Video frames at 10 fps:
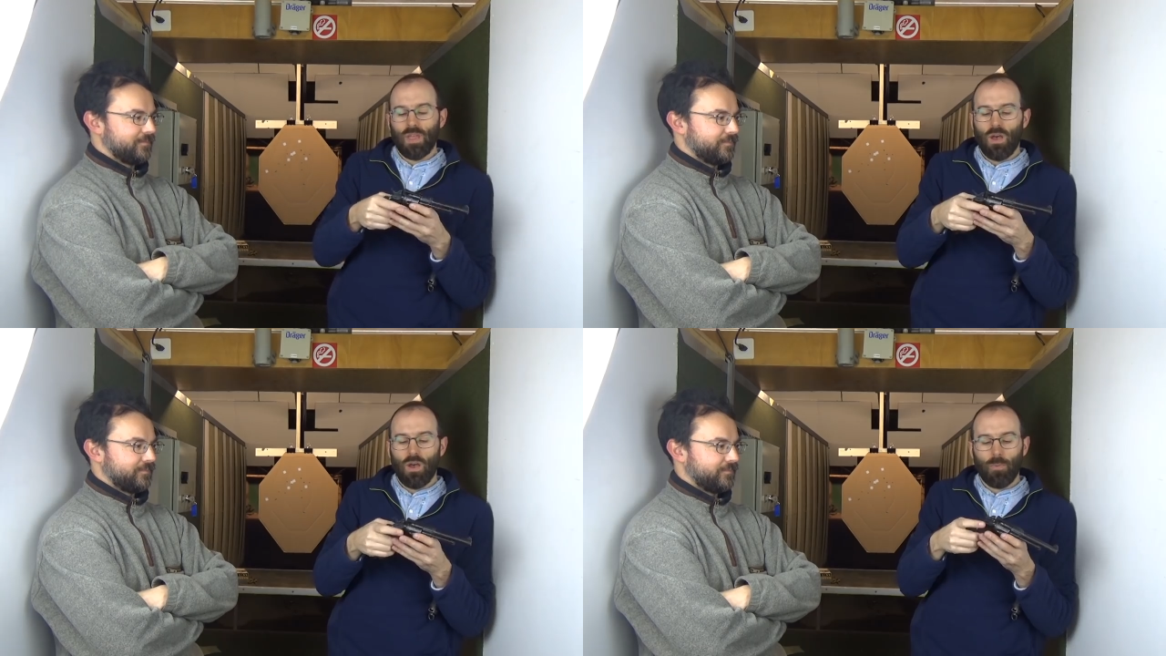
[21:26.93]

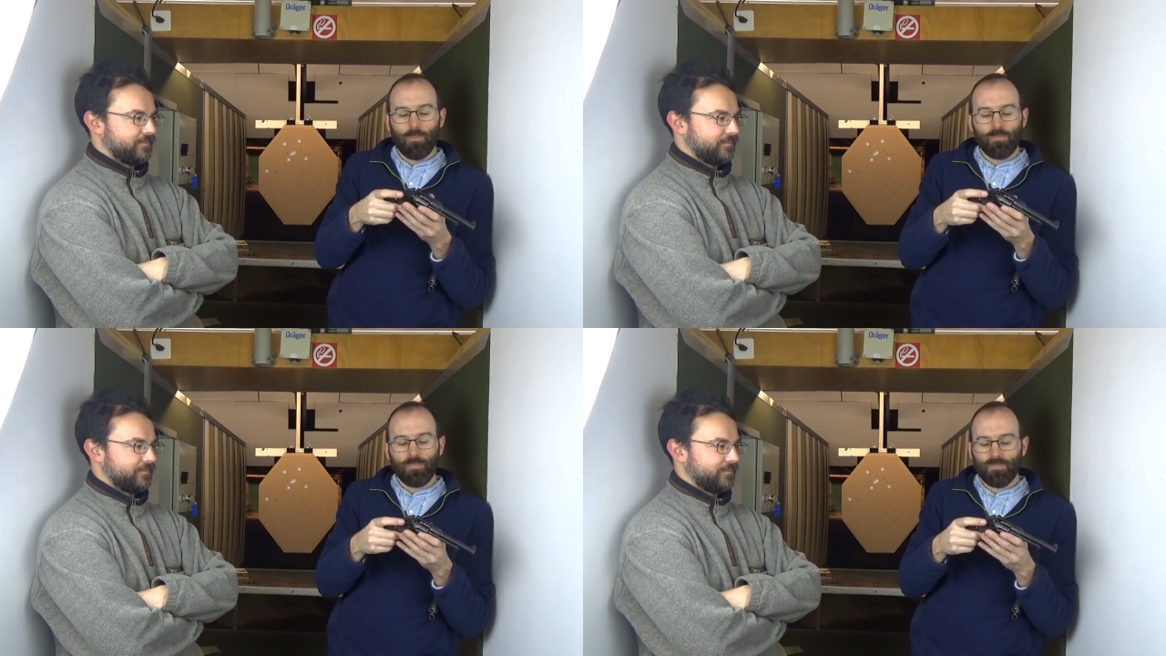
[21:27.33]

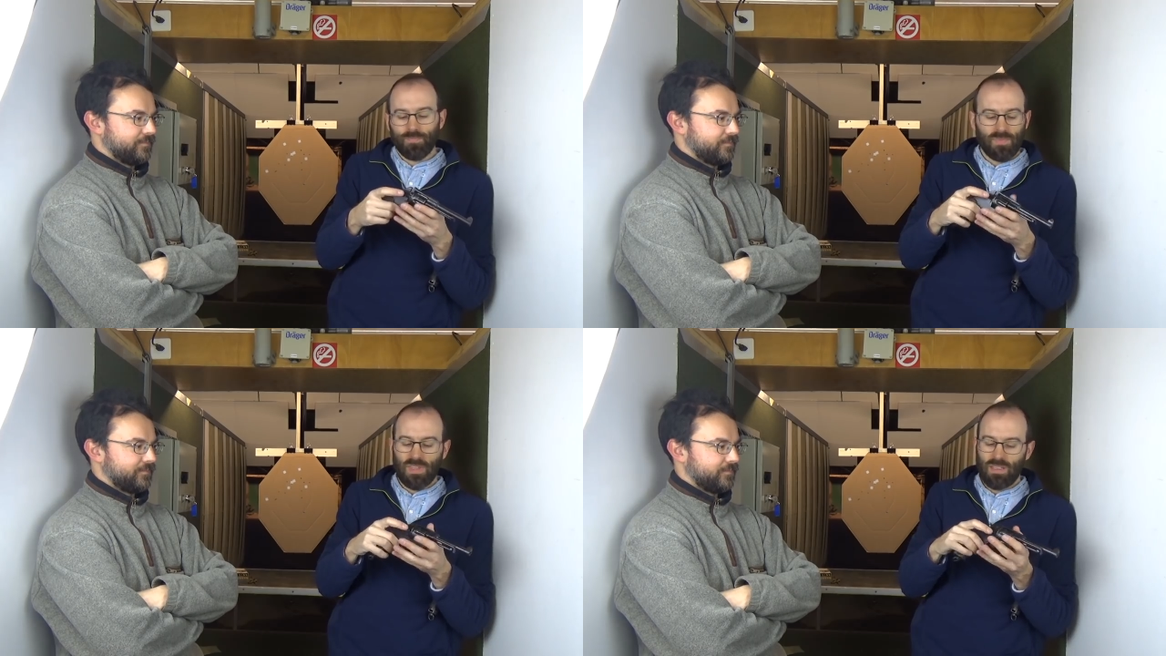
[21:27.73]
Speaker 1: um,
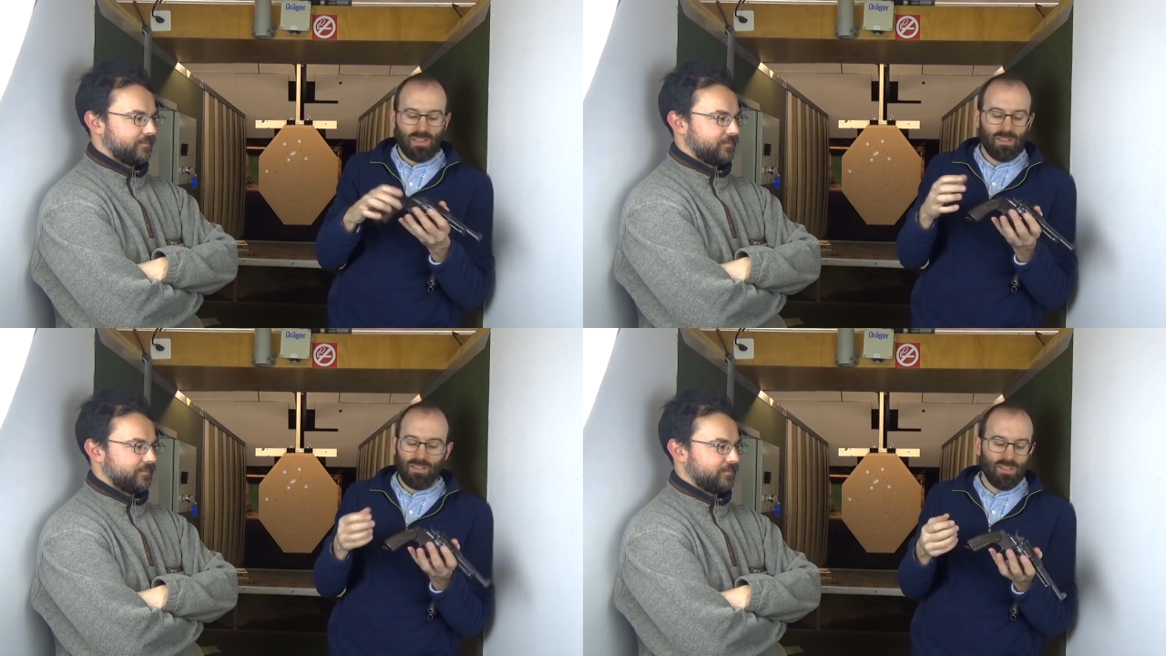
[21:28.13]

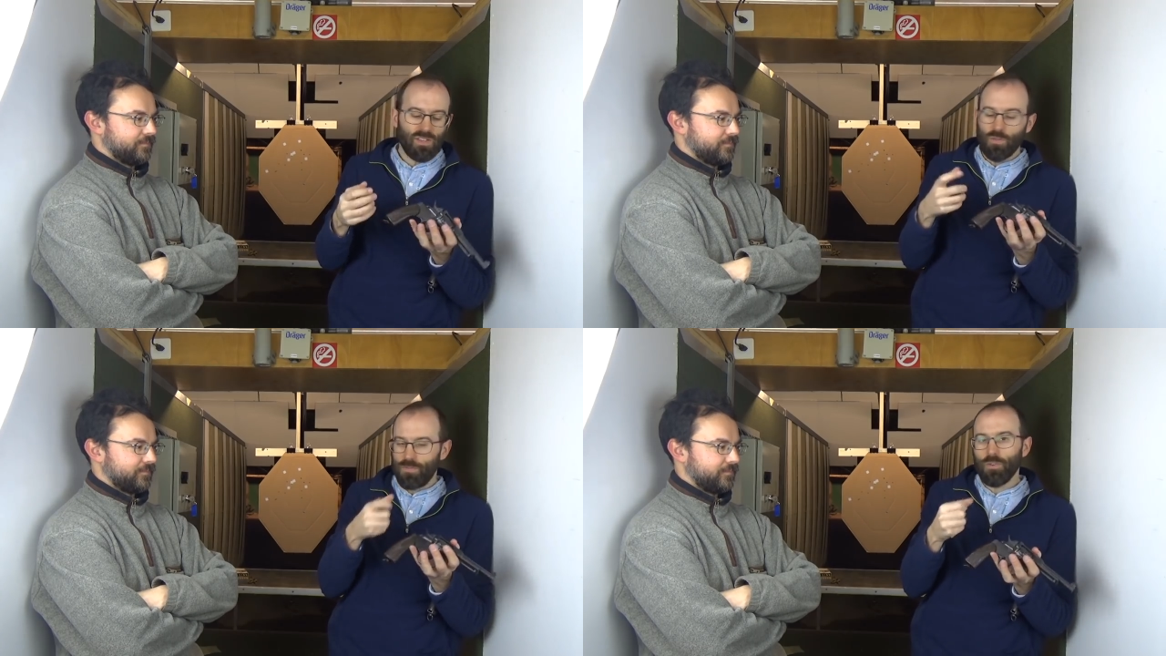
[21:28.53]

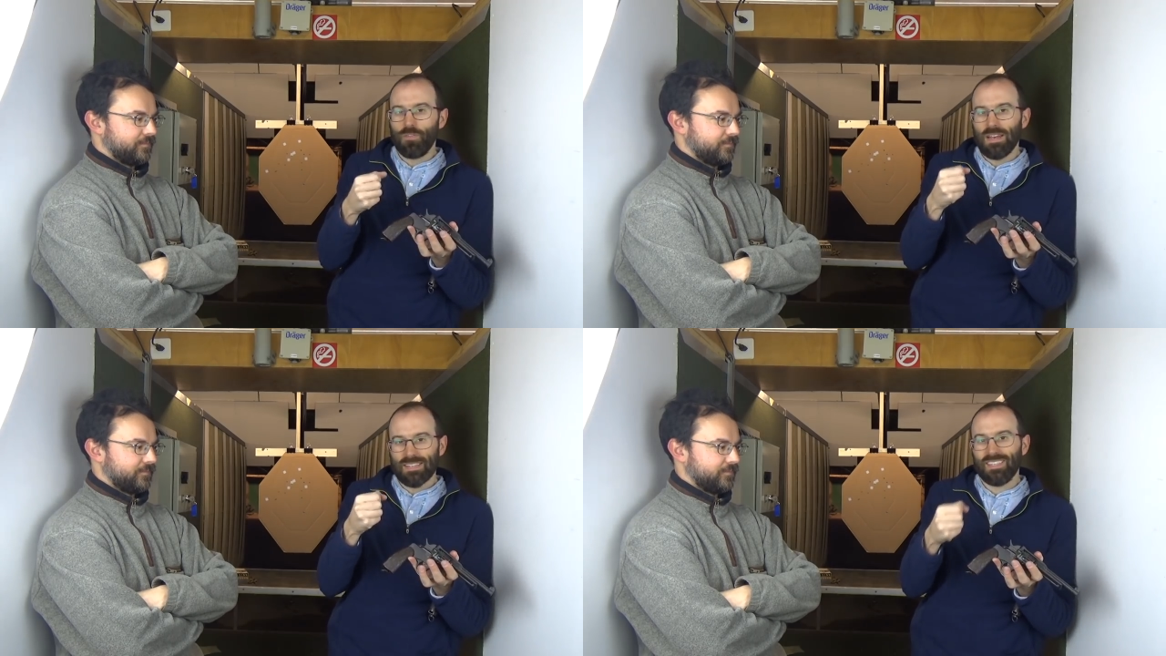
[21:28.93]
you you
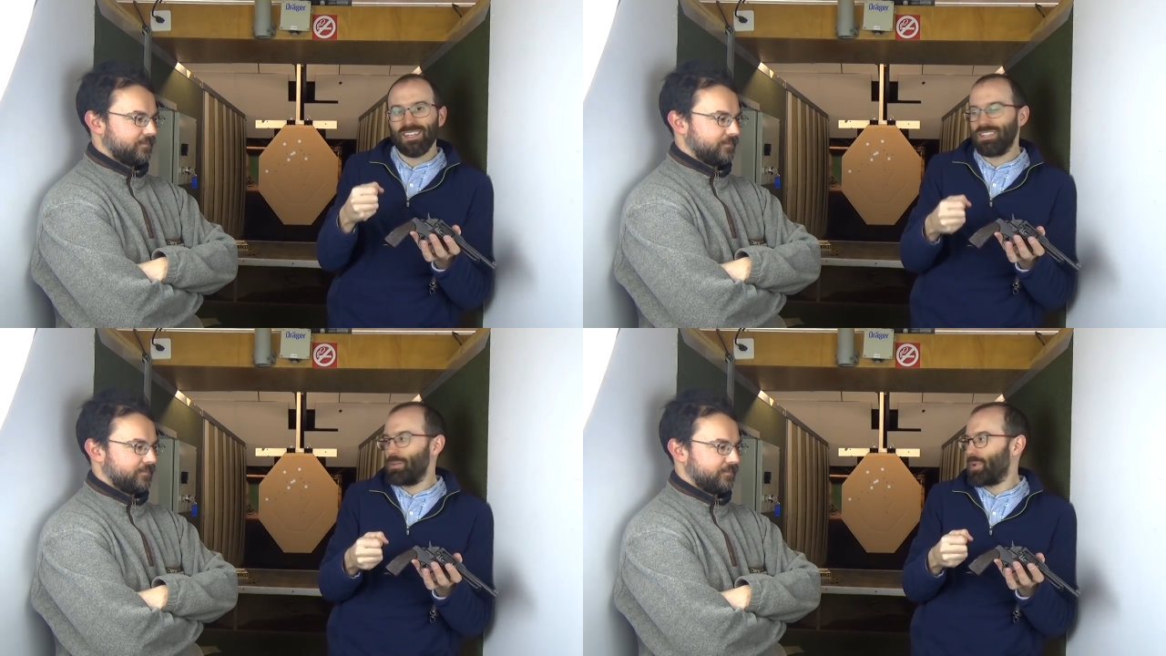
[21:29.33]
feel it
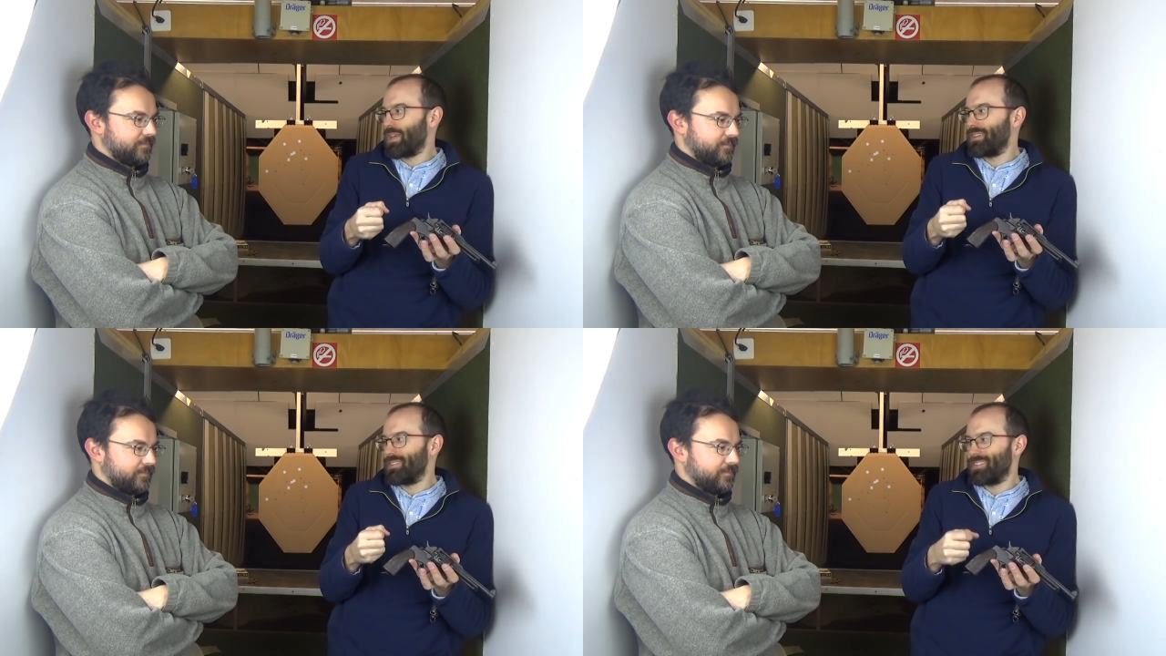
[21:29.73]
stick slipping.
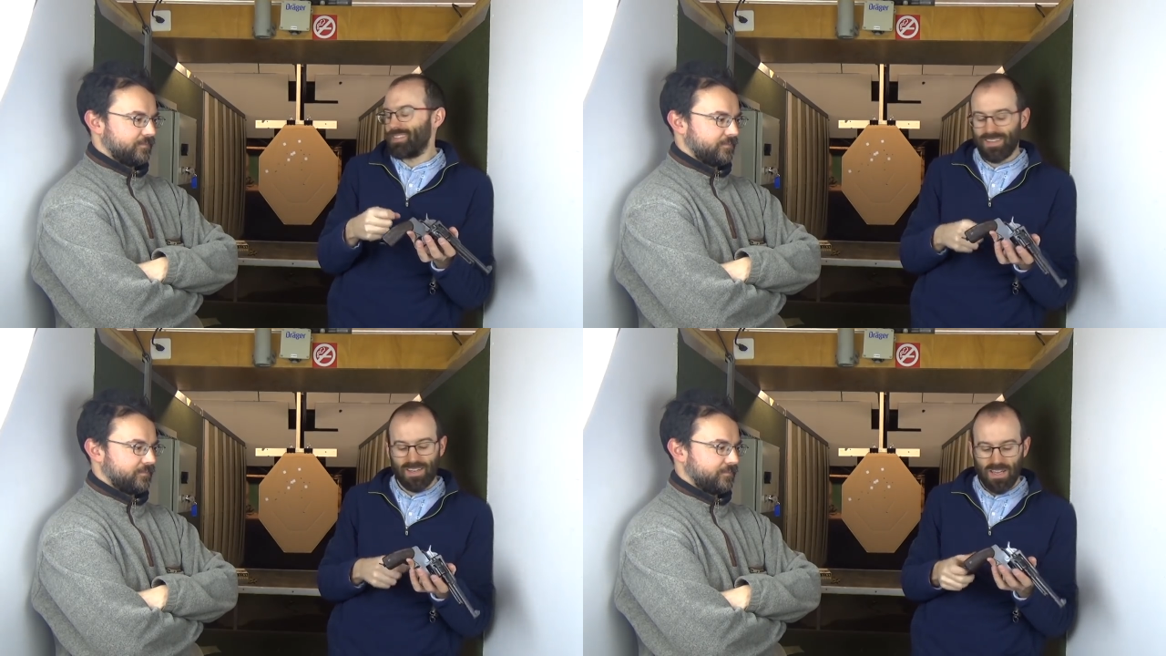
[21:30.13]

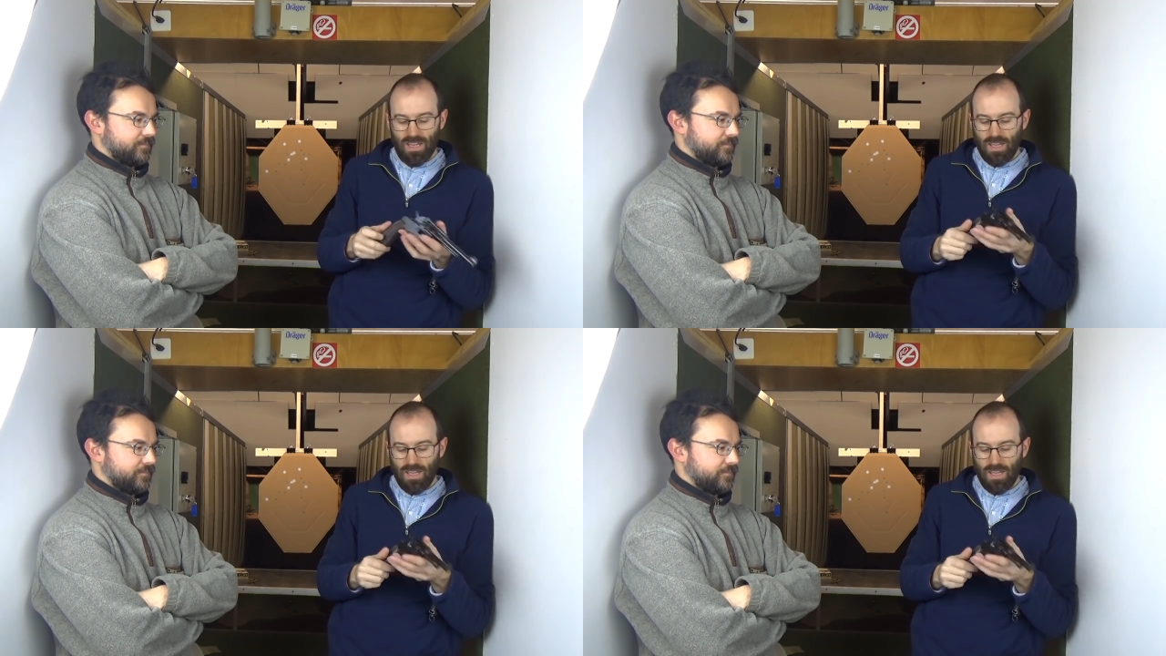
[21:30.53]
It's uh,